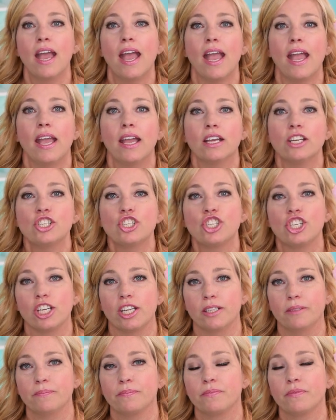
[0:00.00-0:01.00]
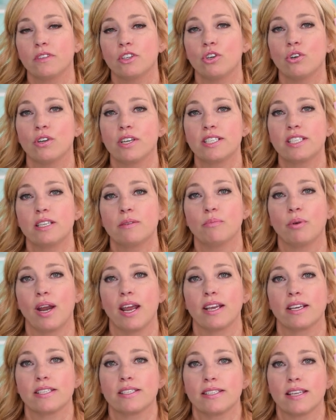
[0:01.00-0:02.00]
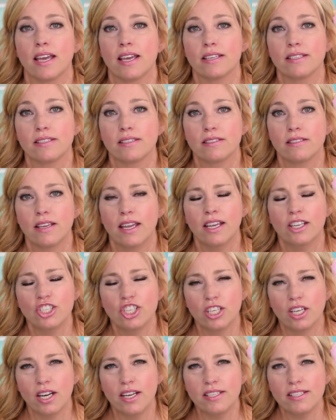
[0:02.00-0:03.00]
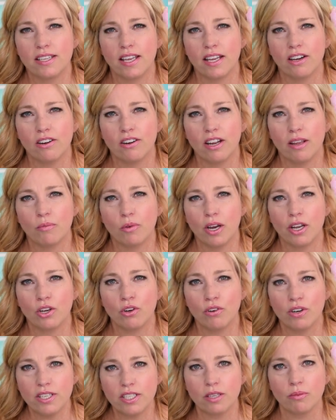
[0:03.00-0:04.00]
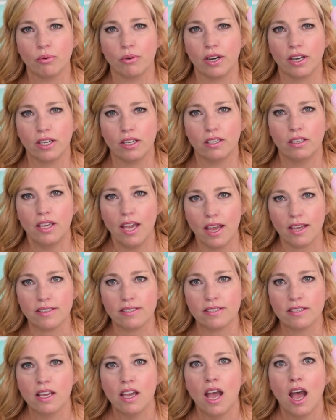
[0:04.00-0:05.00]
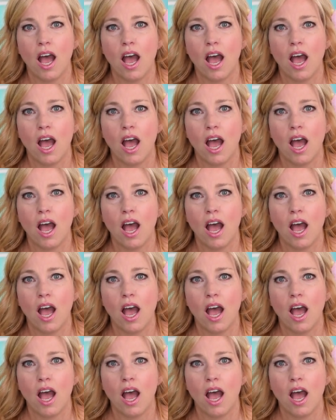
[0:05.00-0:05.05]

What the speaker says: Angie Crittenbrink says, Angie, did I say your name right? Crittenbrink. Yes.